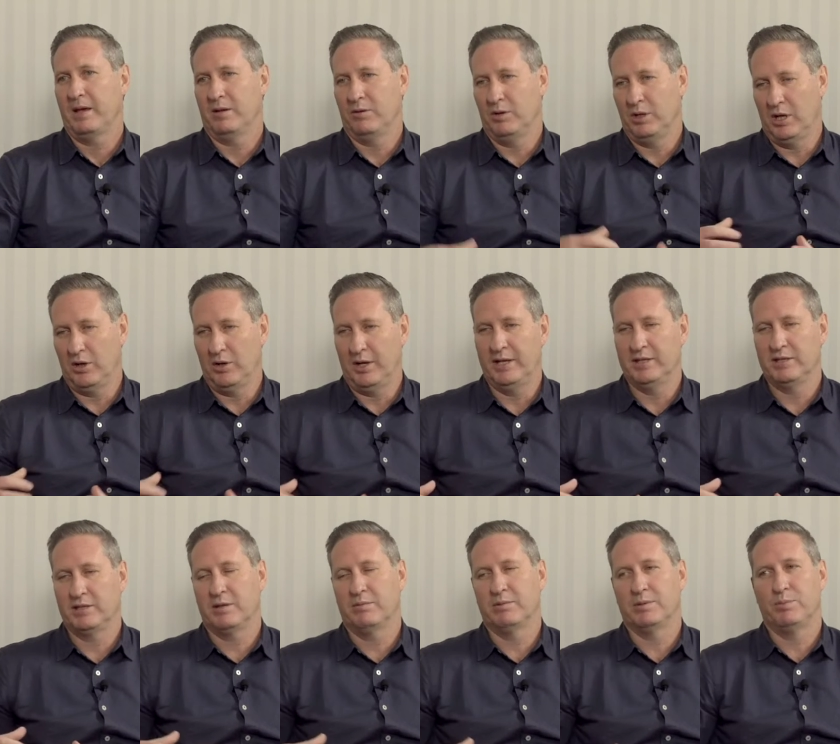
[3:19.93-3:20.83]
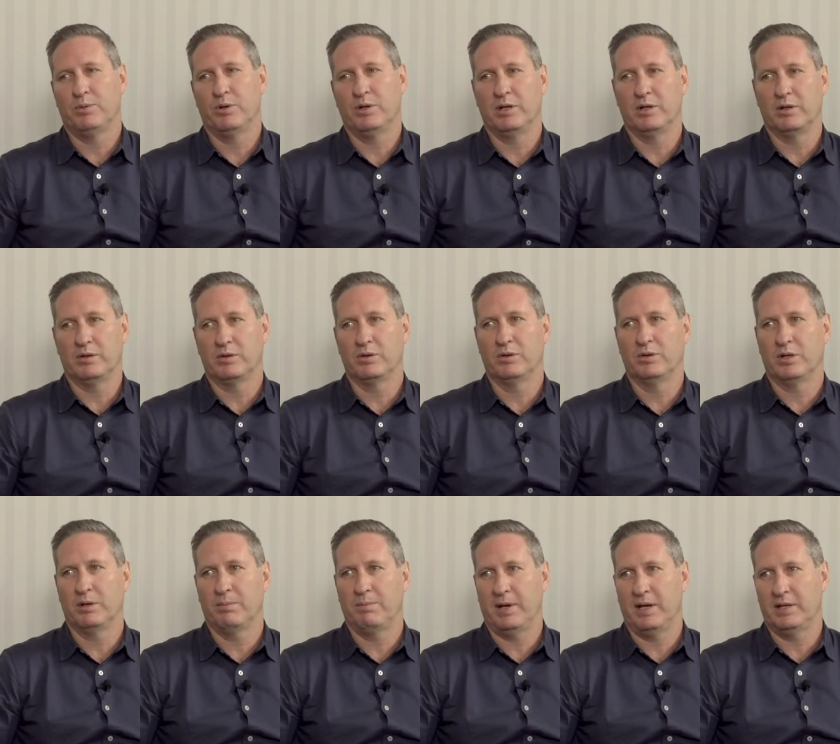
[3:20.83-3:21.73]
you know, Eskom's put in good
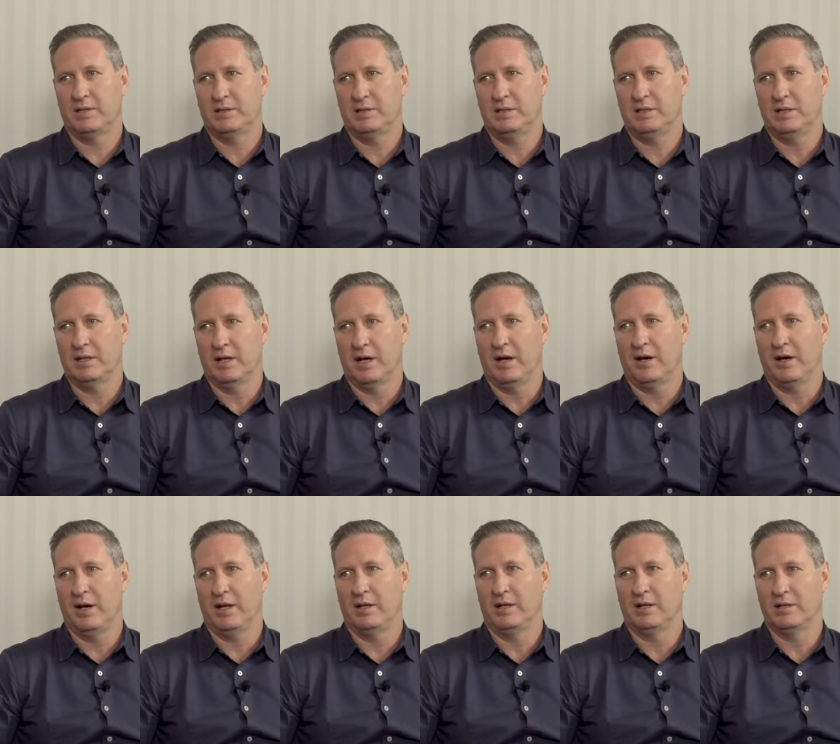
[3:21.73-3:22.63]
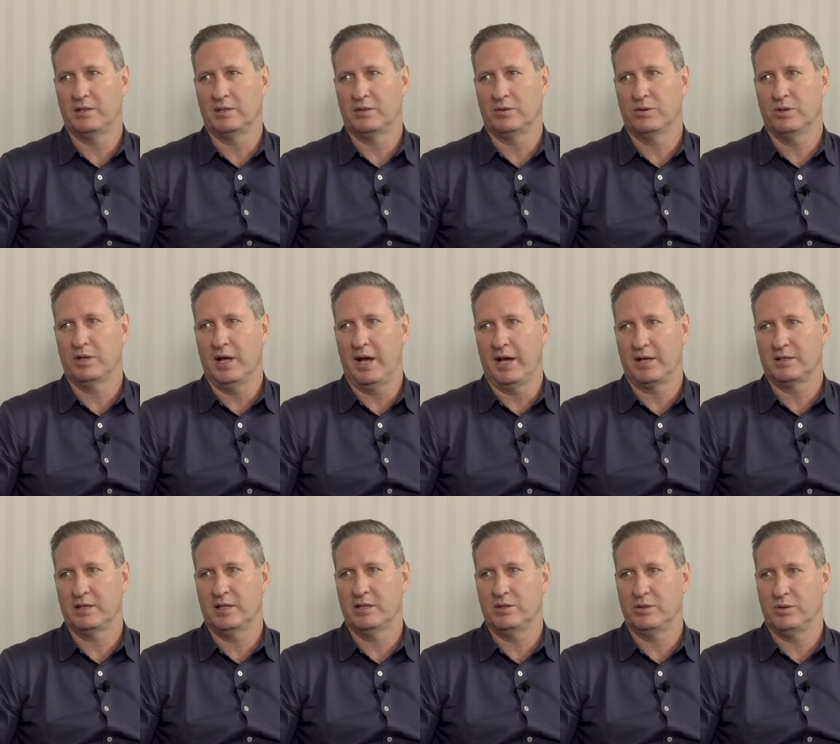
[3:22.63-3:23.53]
capacity now at its grid
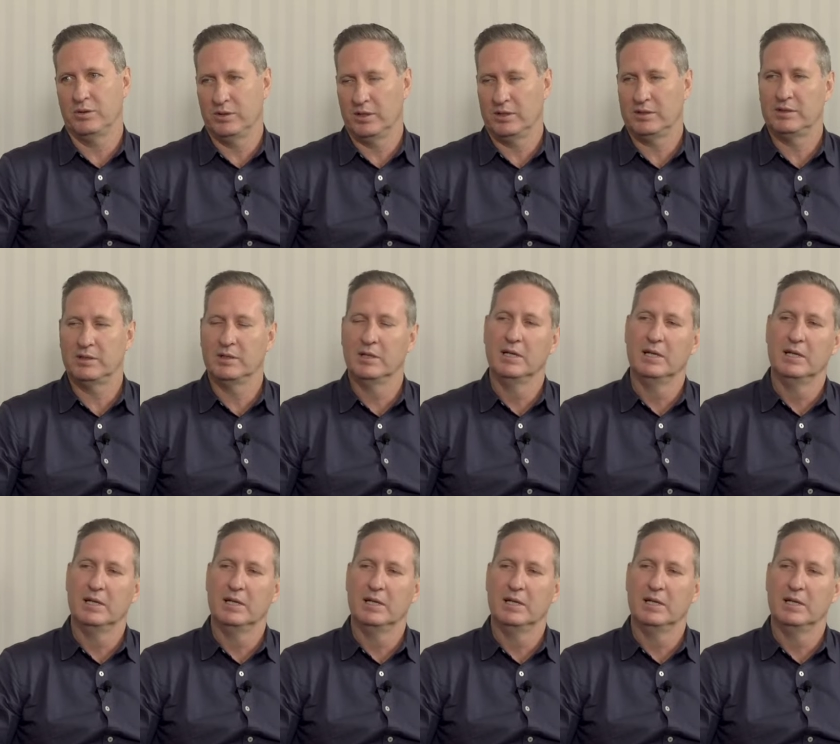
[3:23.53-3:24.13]
access unit.